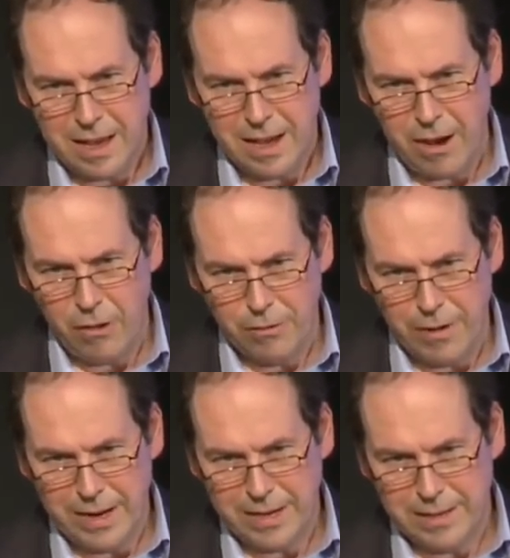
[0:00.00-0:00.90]
uh, on the
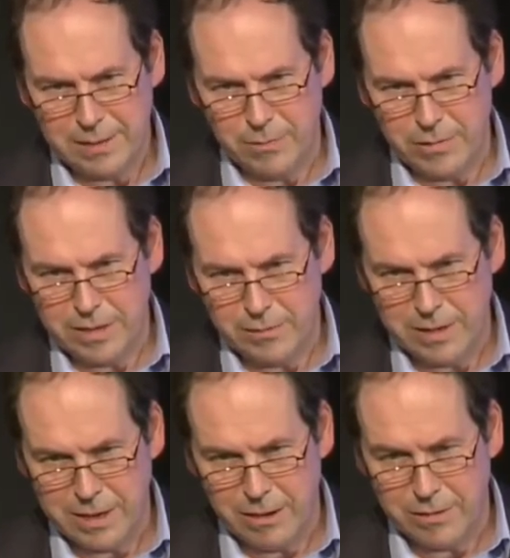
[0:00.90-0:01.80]
radio this morning
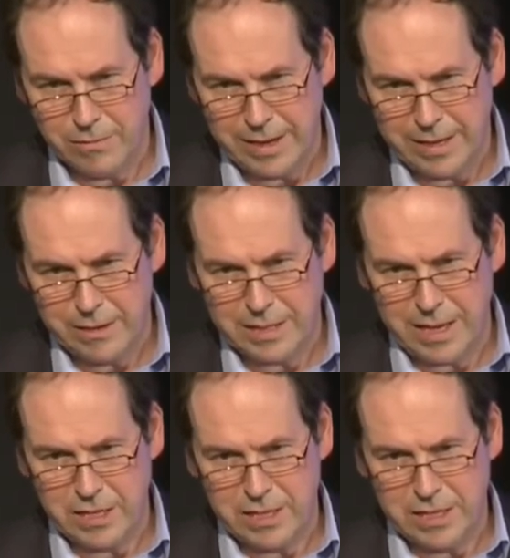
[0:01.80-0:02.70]
talking to local radio
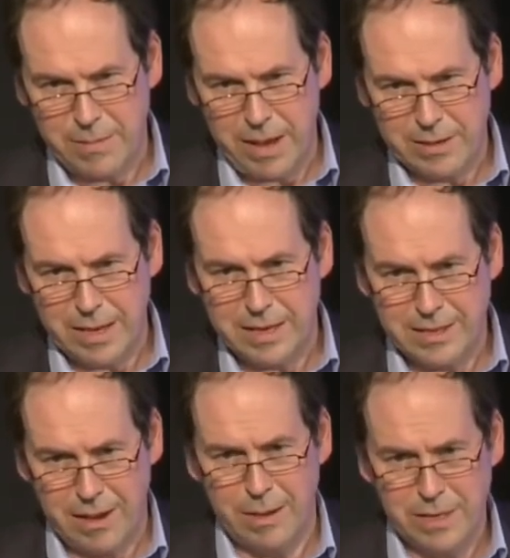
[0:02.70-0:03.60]
stations about it. And
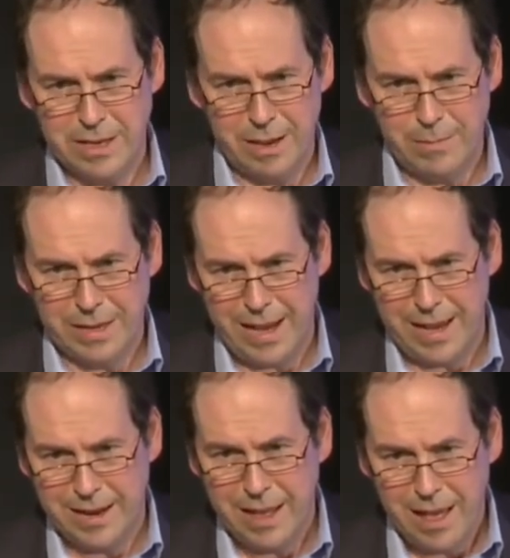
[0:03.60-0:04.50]
time and time
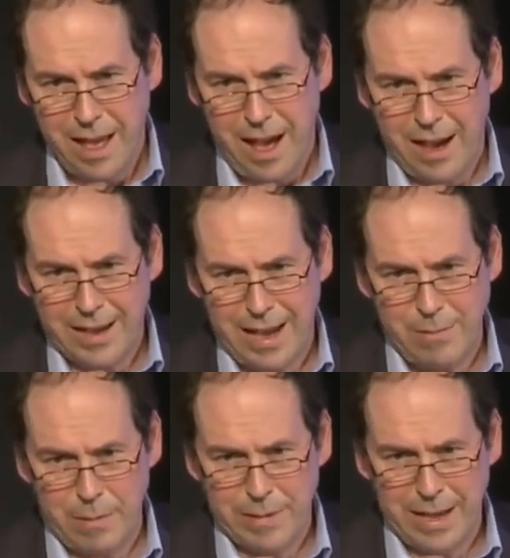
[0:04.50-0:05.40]
again, I
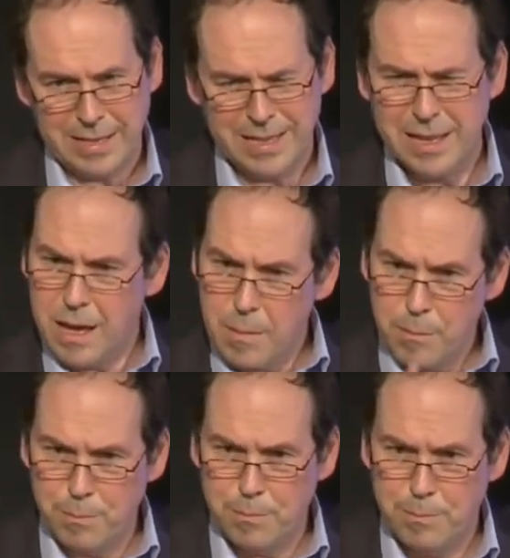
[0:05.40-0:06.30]
came up against the,
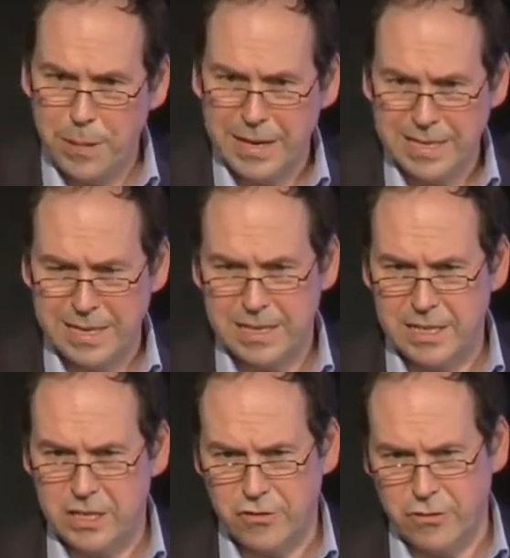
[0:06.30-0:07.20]
but isn't it
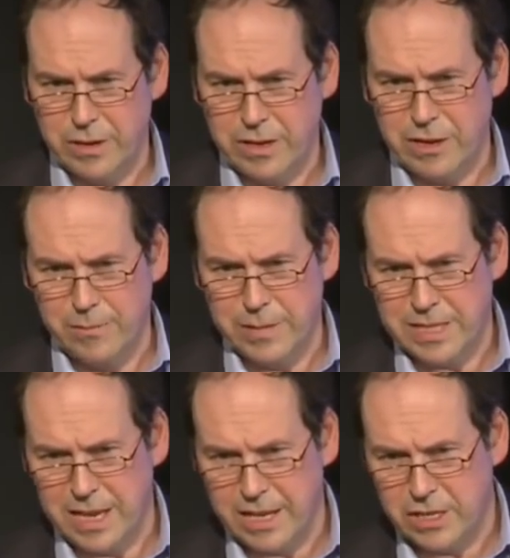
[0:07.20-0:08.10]
destroying
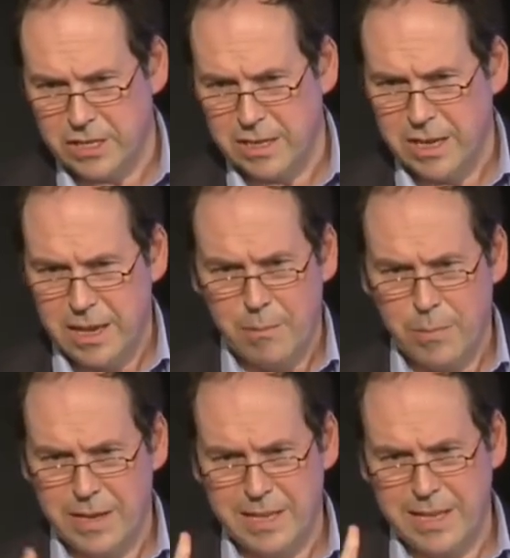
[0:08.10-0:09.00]
conversation?
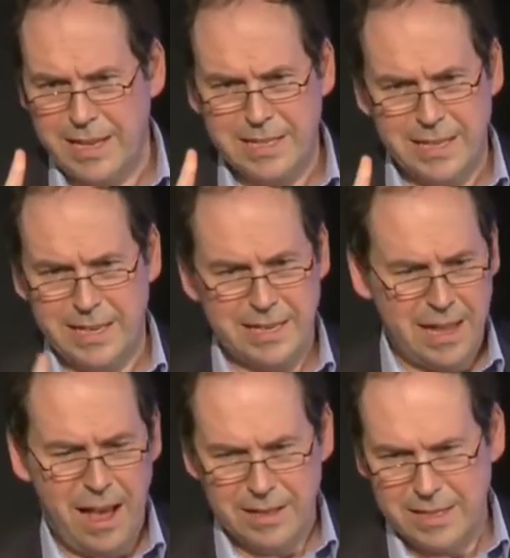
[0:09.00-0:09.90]
But isn't it
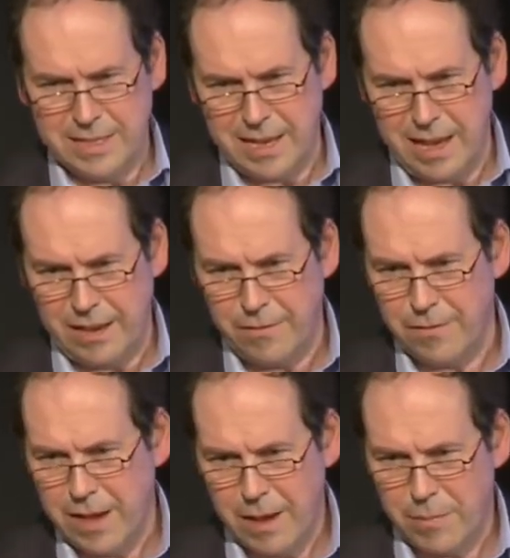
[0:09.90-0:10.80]

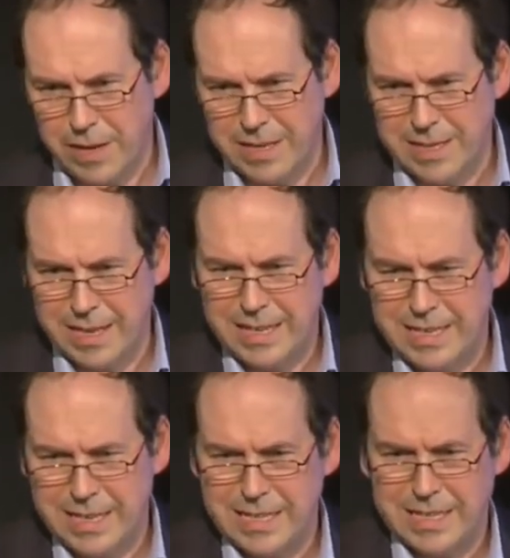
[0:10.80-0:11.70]
unsafe? But isn't it,
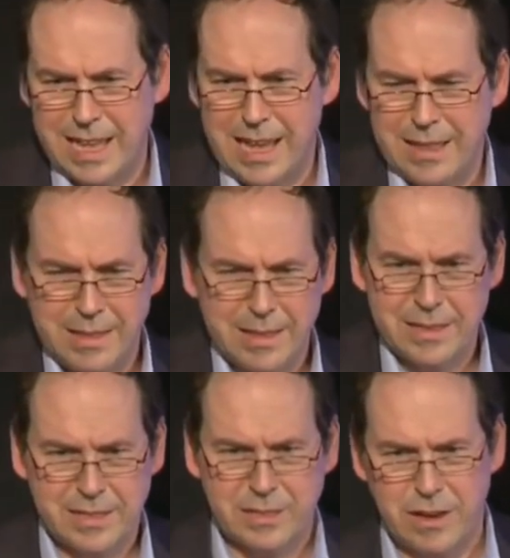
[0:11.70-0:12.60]
isn't it sad
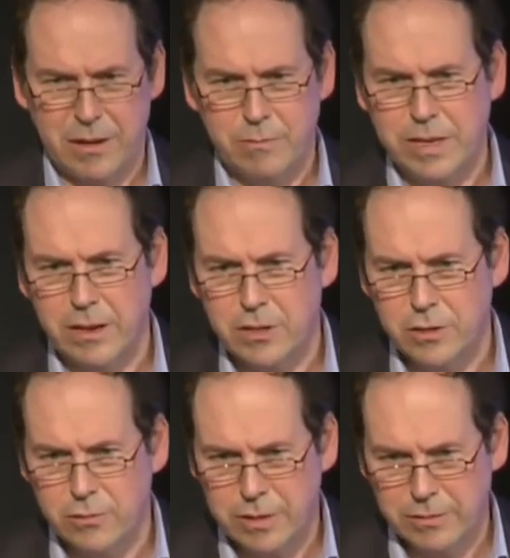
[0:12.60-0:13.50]
that, you know, we don't
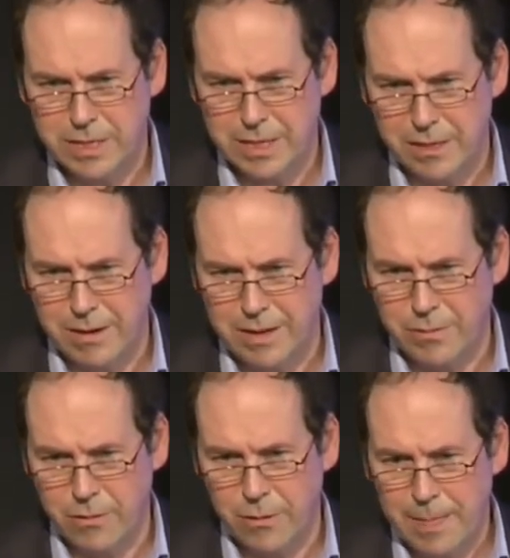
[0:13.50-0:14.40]
talk to each other
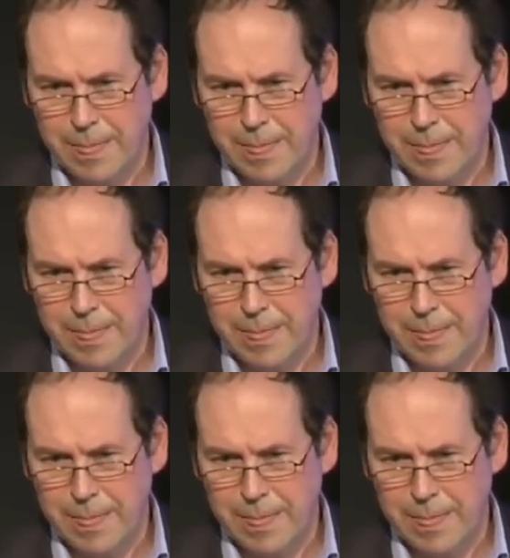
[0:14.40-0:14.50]
anymore?